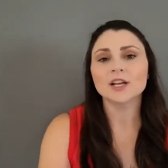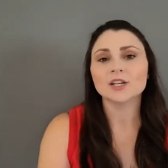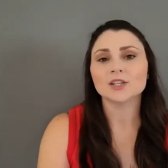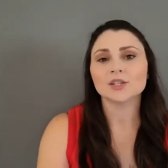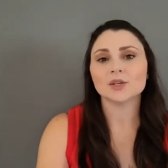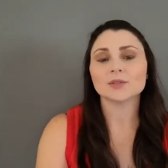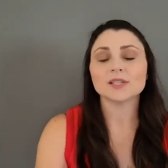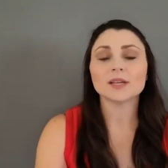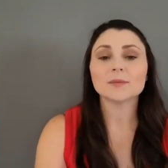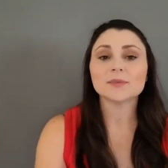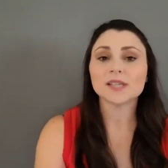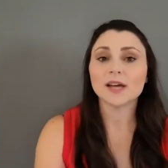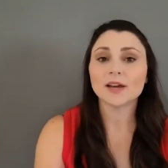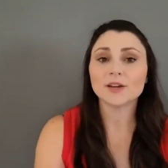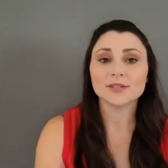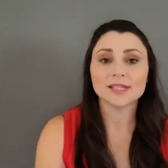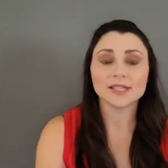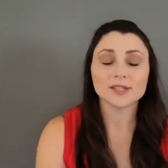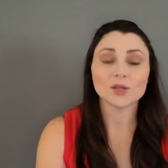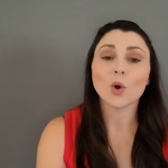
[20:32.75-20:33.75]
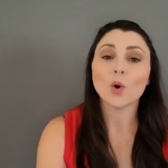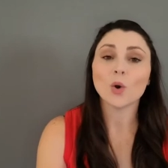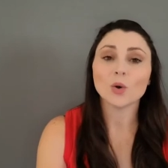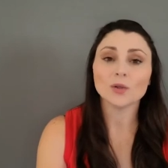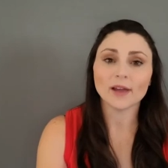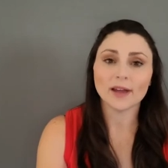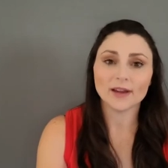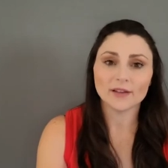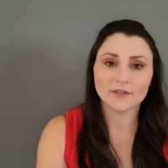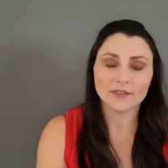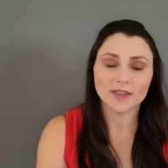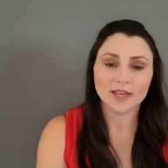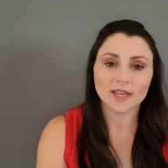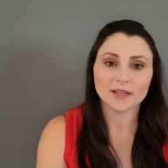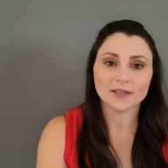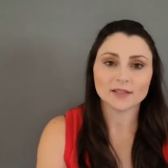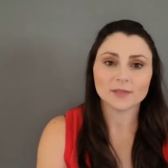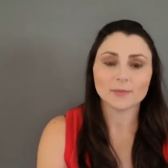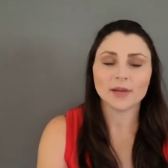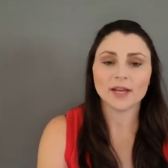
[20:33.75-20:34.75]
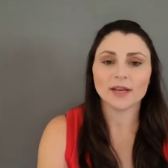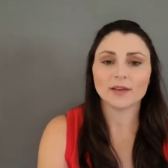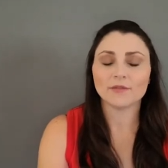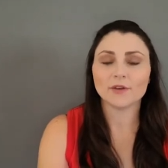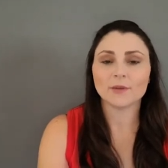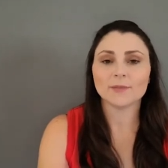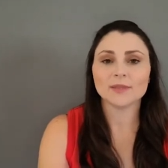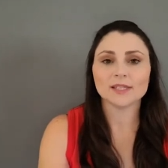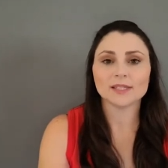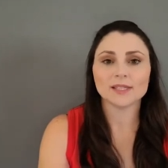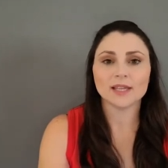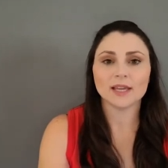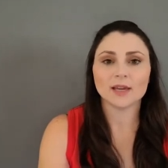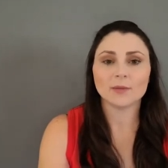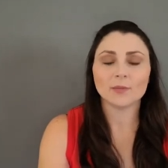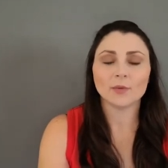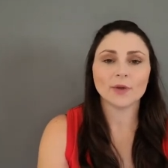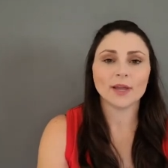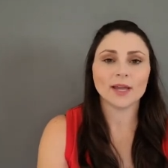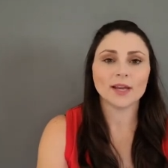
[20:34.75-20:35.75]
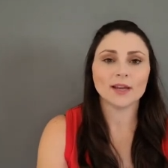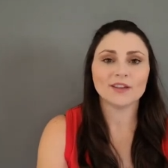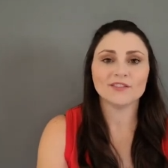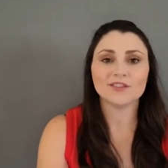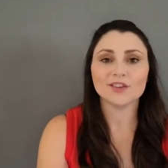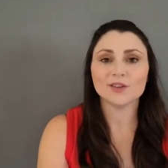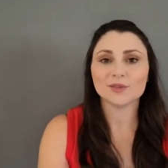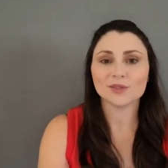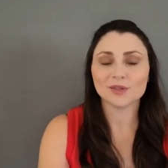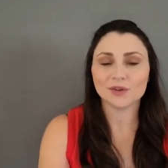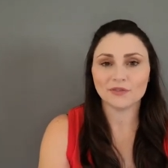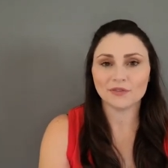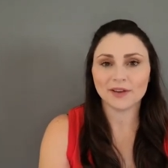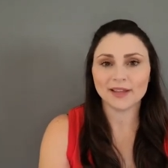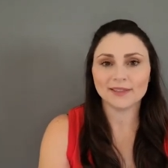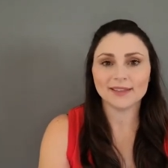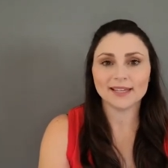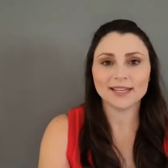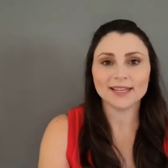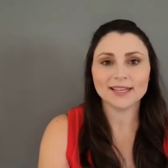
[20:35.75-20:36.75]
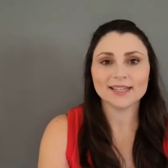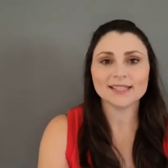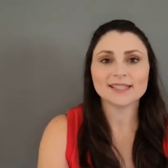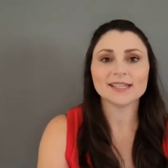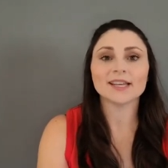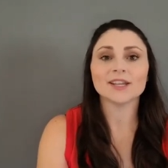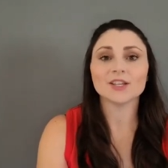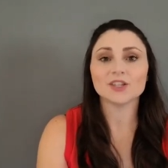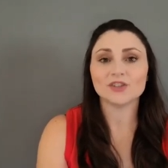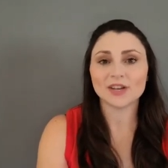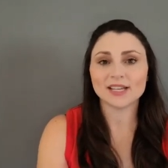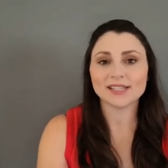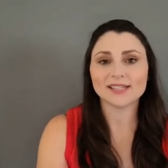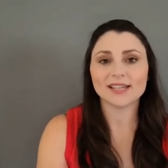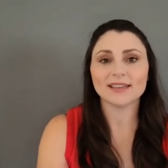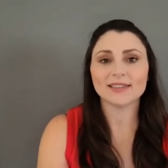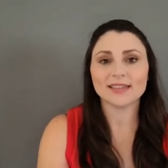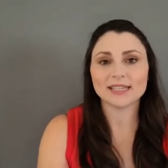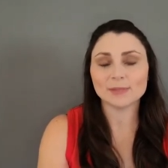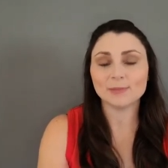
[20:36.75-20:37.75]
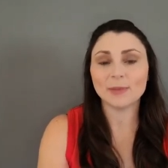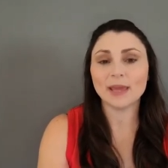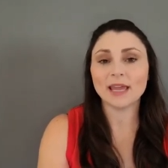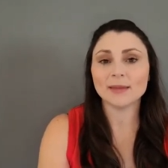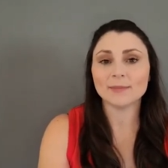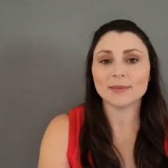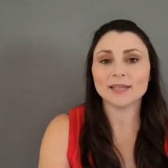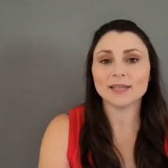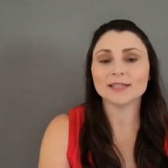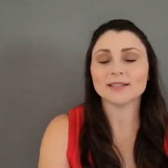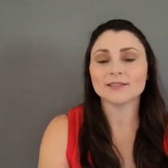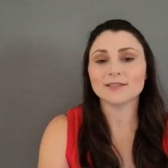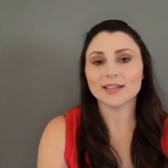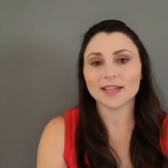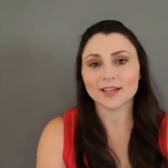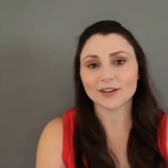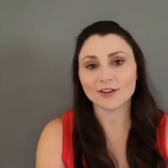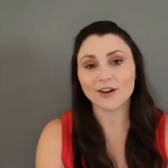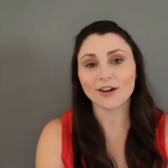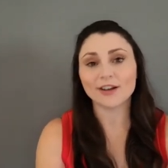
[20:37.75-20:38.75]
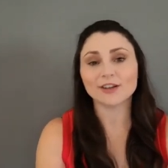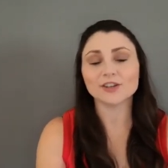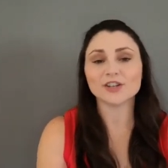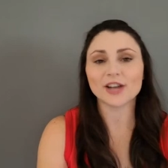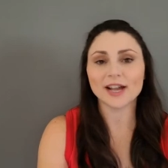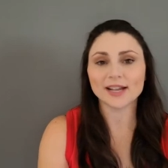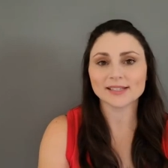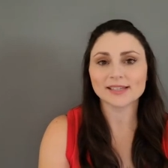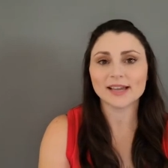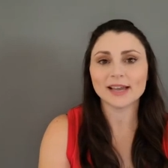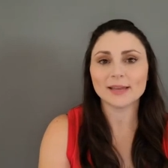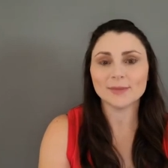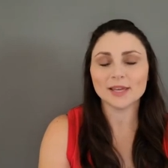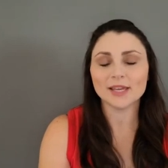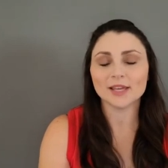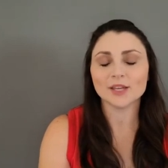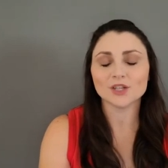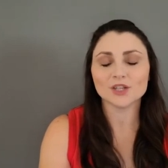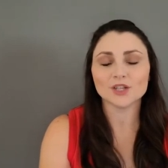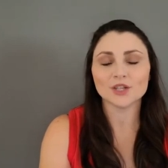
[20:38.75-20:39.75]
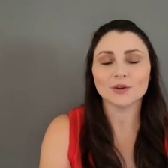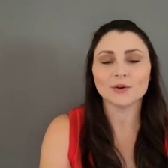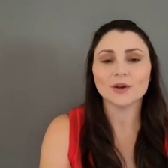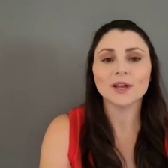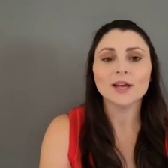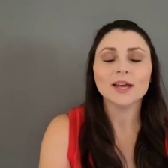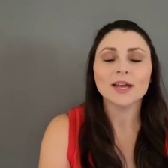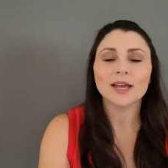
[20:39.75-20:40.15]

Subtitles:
So Dubsado does a whole lot of things, but from the standpoint of user friendliness and addressing this payment and contract timing issue,